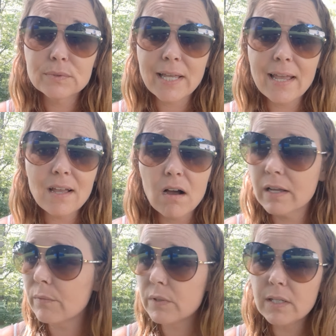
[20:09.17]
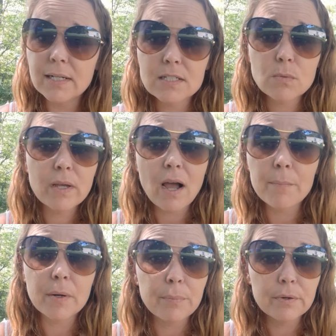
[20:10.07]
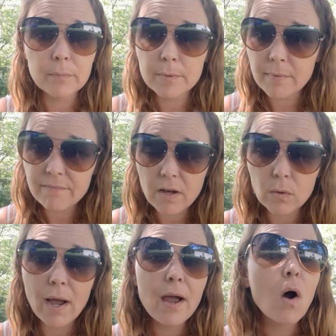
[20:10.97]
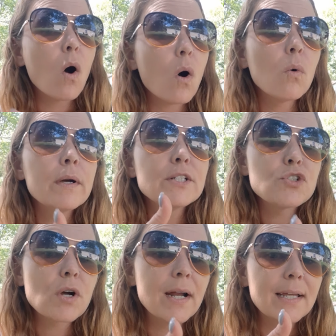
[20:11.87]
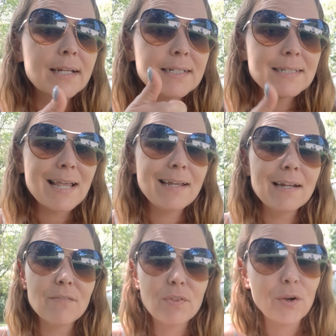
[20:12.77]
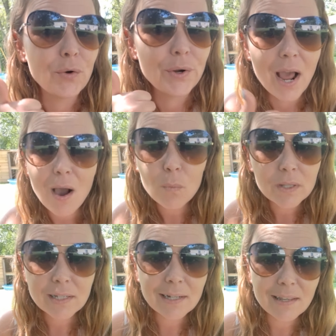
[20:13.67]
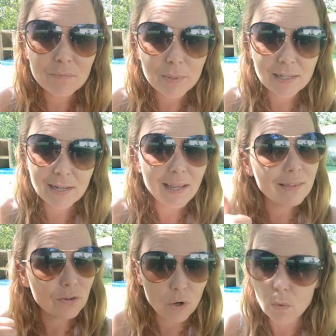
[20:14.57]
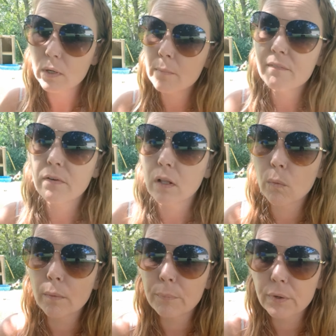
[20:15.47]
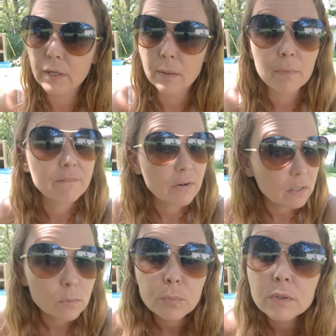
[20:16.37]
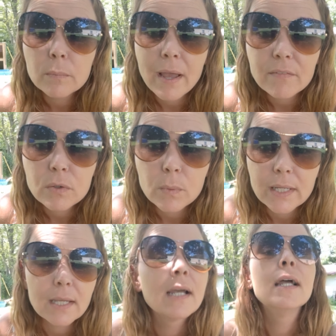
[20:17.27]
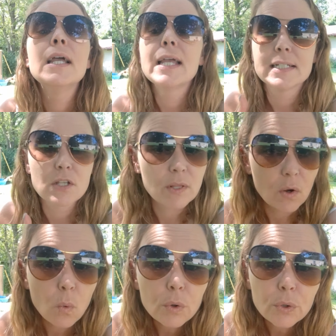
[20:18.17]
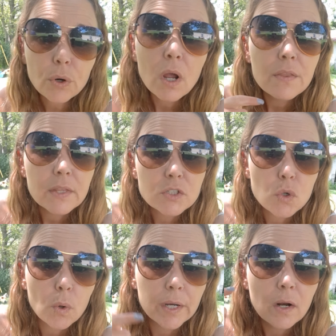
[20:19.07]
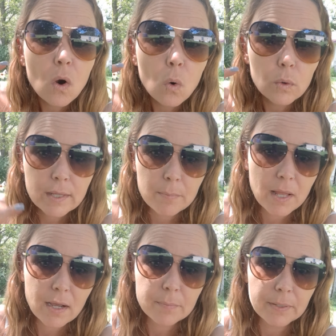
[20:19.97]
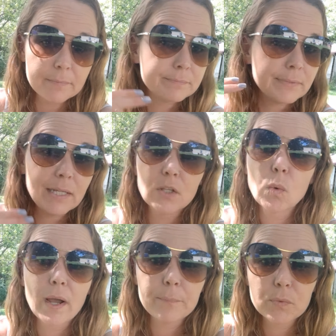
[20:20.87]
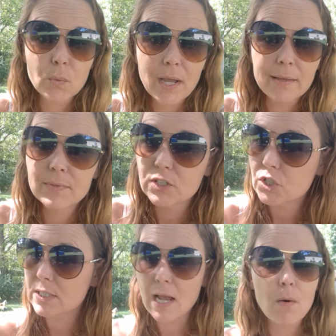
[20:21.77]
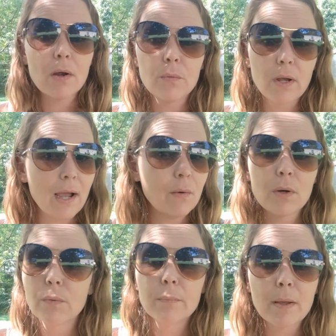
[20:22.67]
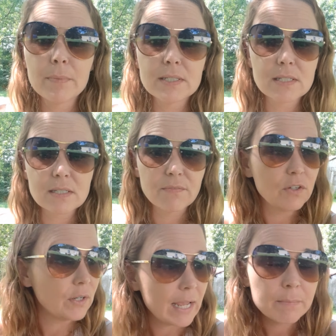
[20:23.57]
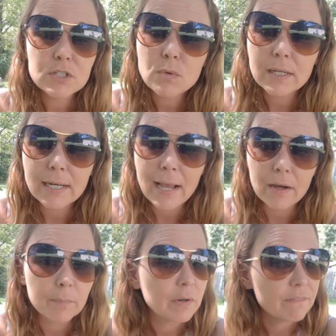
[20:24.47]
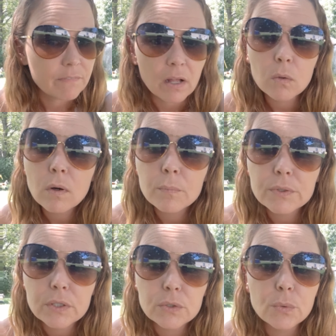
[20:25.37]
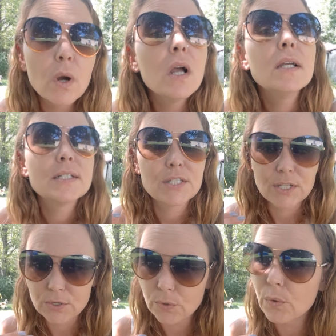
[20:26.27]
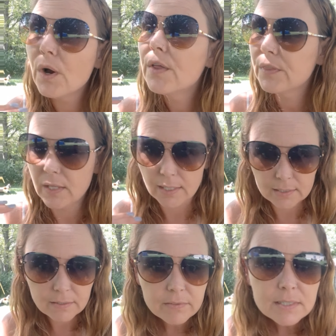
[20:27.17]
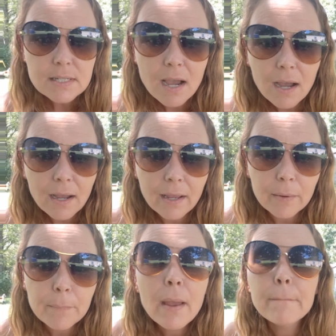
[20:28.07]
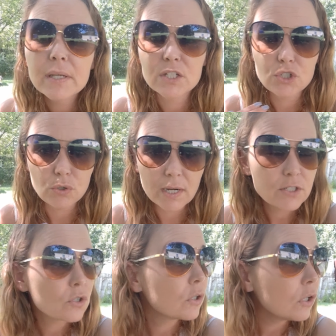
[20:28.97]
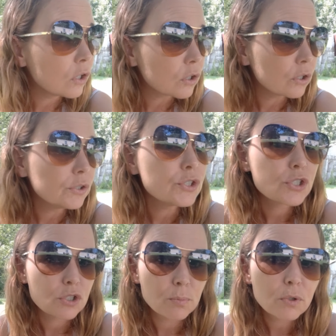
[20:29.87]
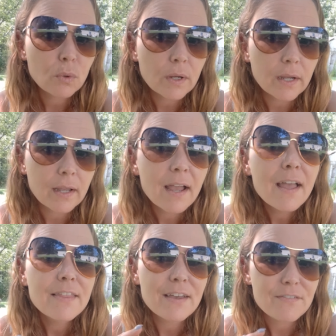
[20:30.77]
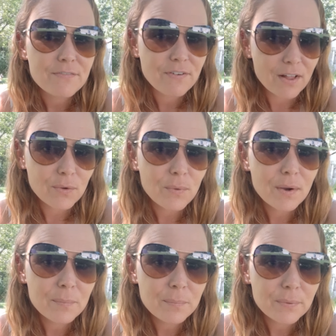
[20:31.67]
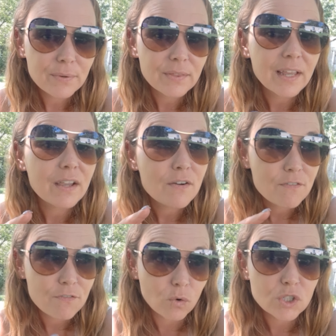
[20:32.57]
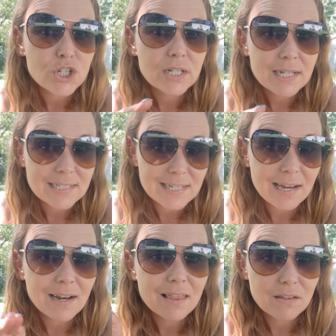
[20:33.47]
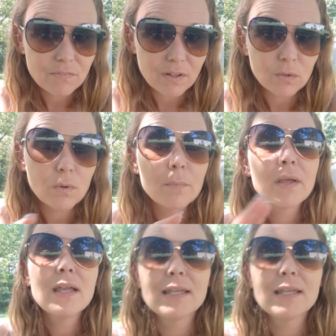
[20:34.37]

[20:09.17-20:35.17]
Okay, I'll get with you next week. I'm going to put them in my follow. I always try to get a date. If they're not willing to give me a date, they're going in my follow-up book. And I'm going to follow up with them every week until they order, they join, or they block me. Either way, okay? That's just how I run my business. If your name is written down, I'm going to follow up with you till the end of the time, because you guys are going to learn super quick that follow-up, like fortune is in the follow-up.